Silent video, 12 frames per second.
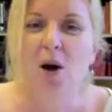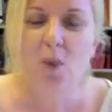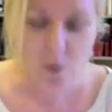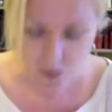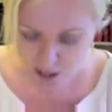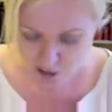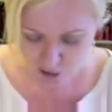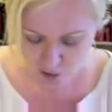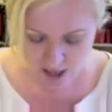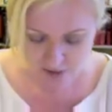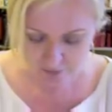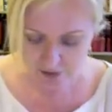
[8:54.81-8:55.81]
Well, what else do
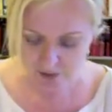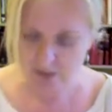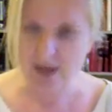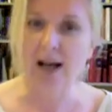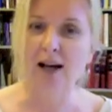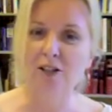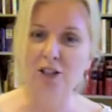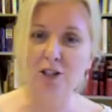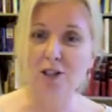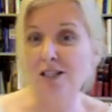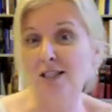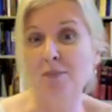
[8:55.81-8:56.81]
I have for you here? Just
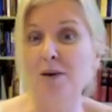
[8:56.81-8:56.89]
since I'm